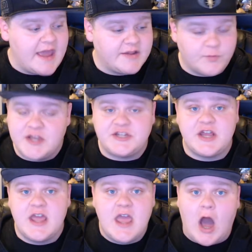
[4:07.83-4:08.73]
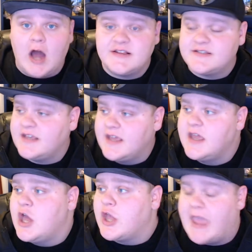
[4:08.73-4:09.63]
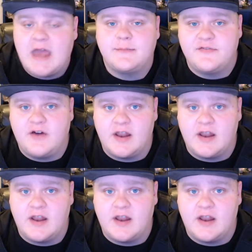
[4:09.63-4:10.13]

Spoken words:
Reach, honestly, can be fun at